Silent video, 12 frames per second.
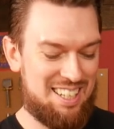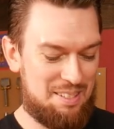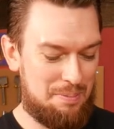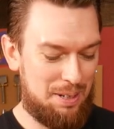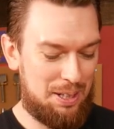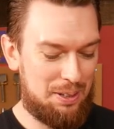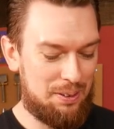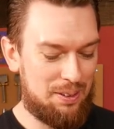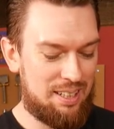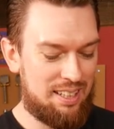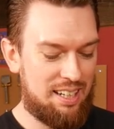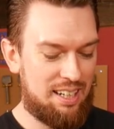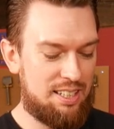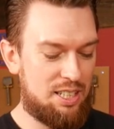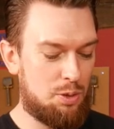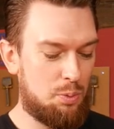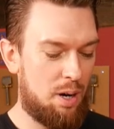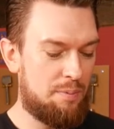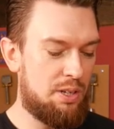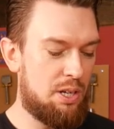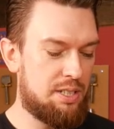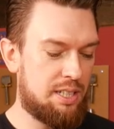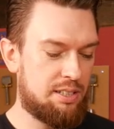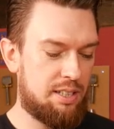it's pretty cool. And this is what I'm
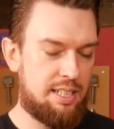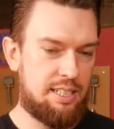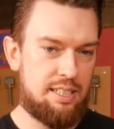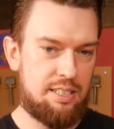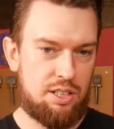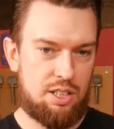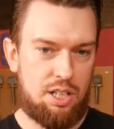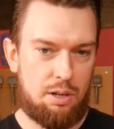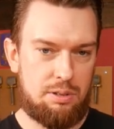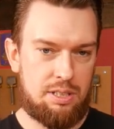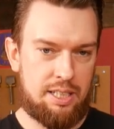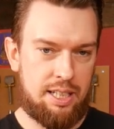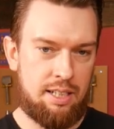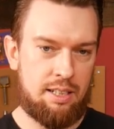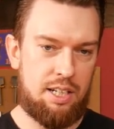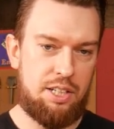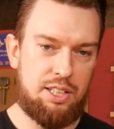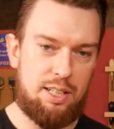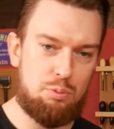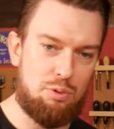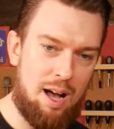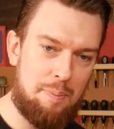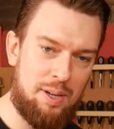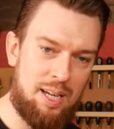using. So this is a goat skin. I usually
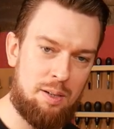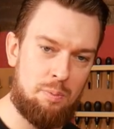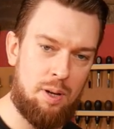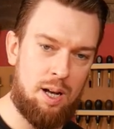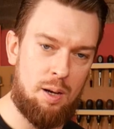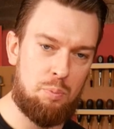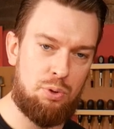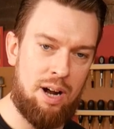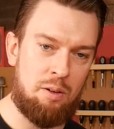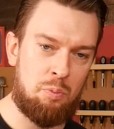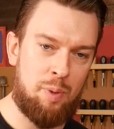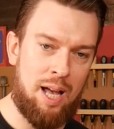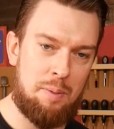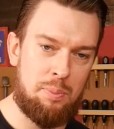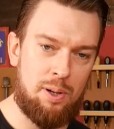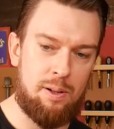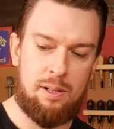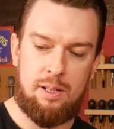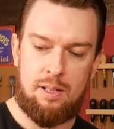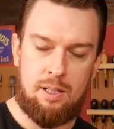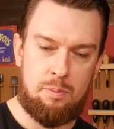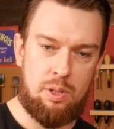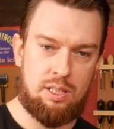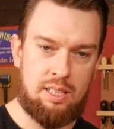wrap it in uh, brown paper
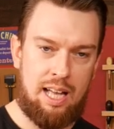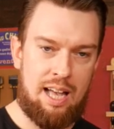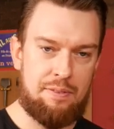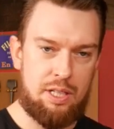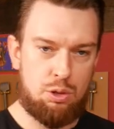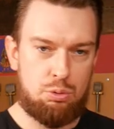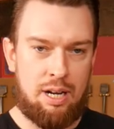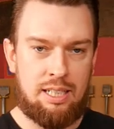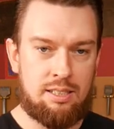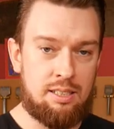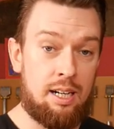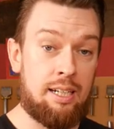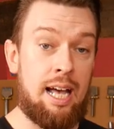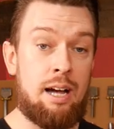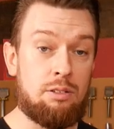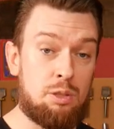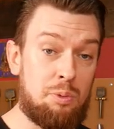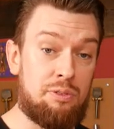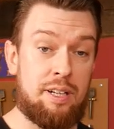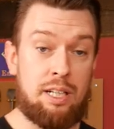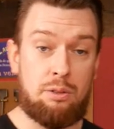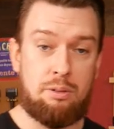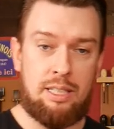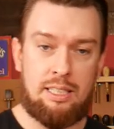because I have it grain side out to
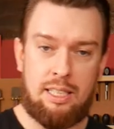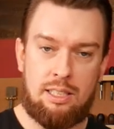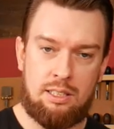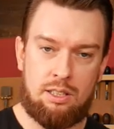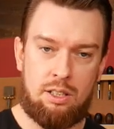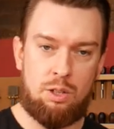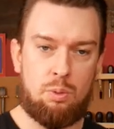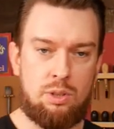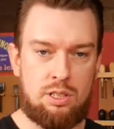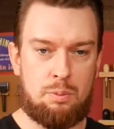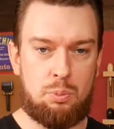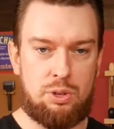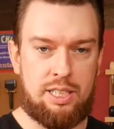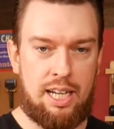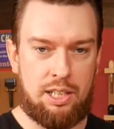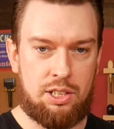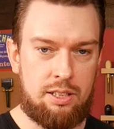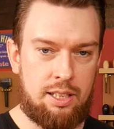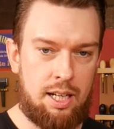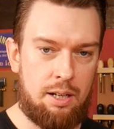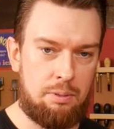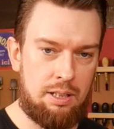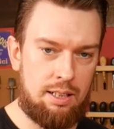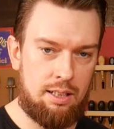prevent creasing. So you want some protection
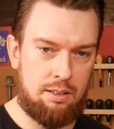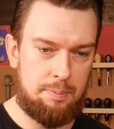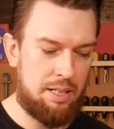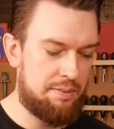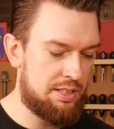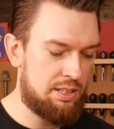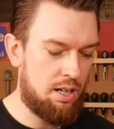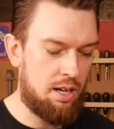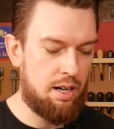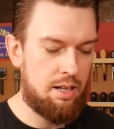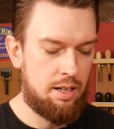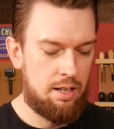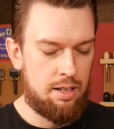there with a little bit of a tie.